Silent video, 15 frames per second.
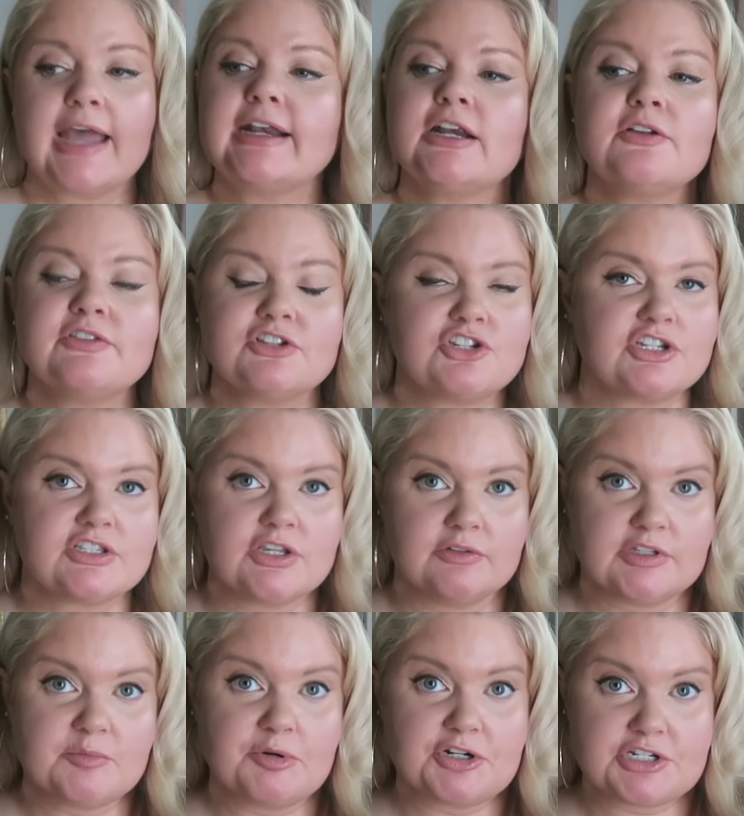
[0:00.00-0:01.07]
And I don't think she's the
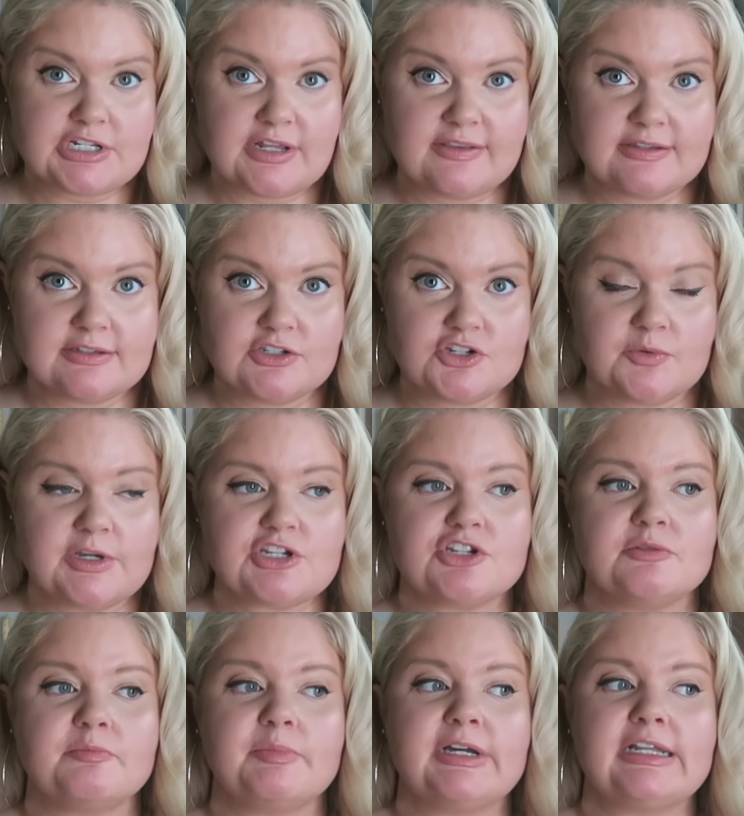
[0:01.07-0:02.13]
only person in this
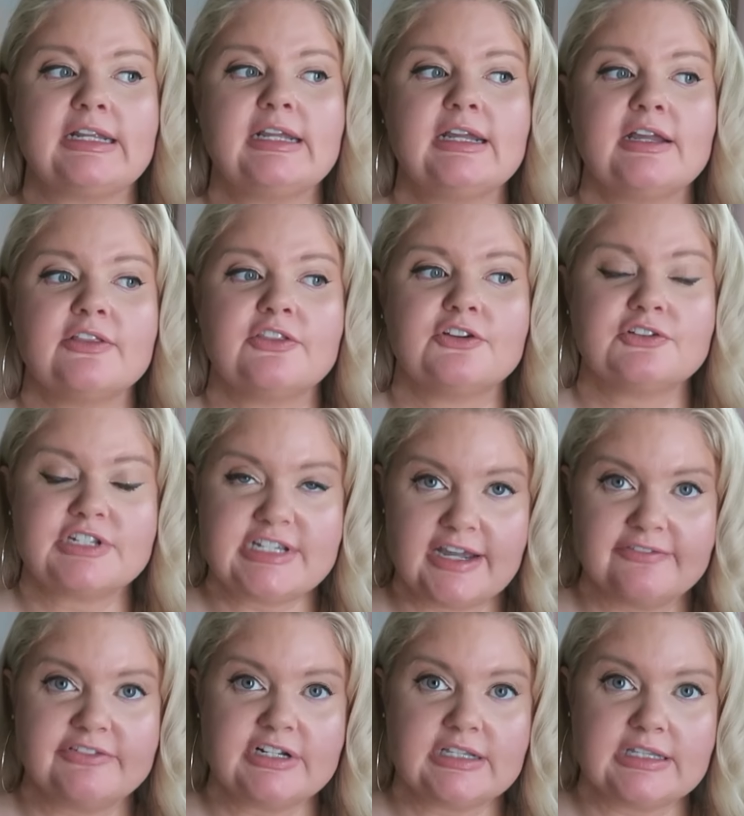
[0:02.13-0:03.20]
situation, but there
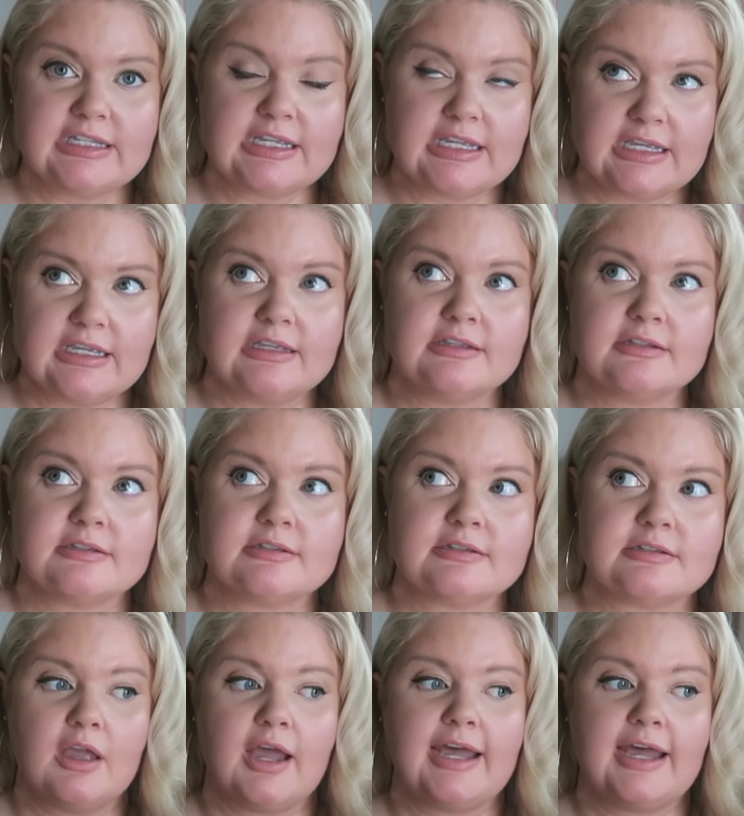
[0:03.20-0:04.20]
definitely is,